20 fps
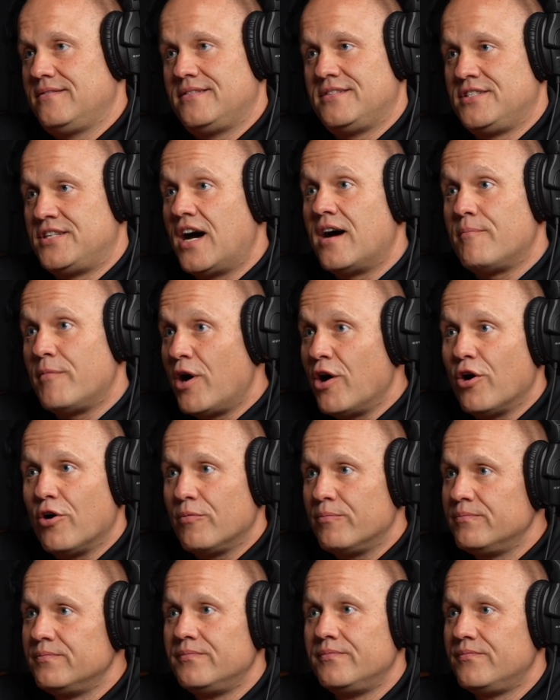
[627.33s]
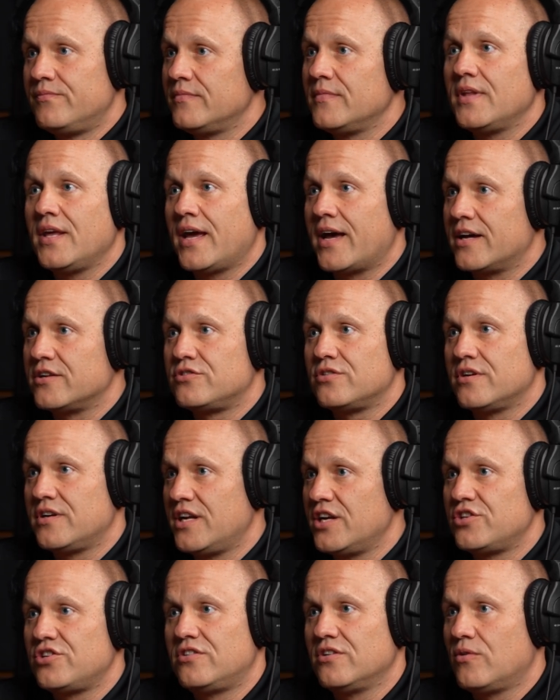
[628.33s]
dumb home.
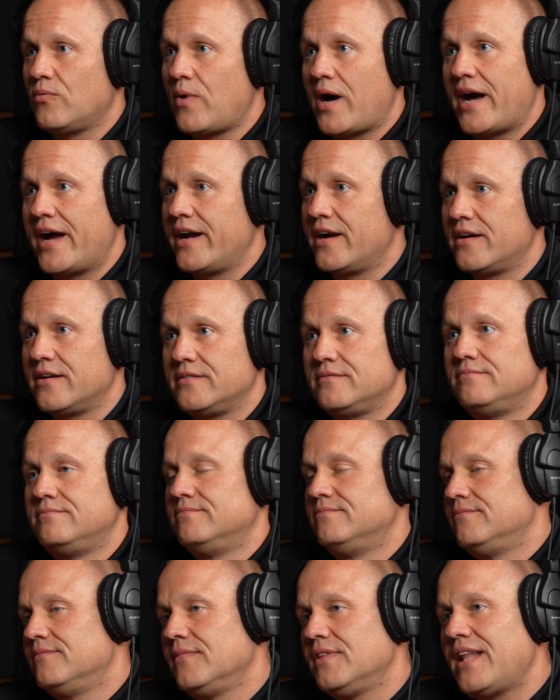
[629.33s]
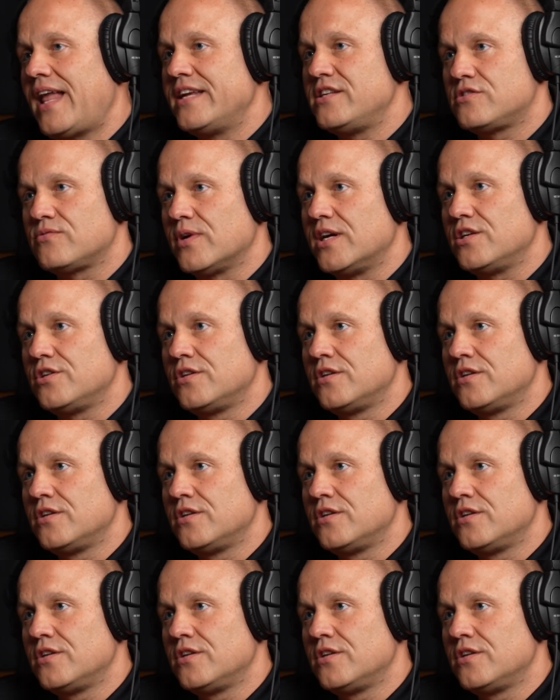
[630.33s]
Traditional wired light switch.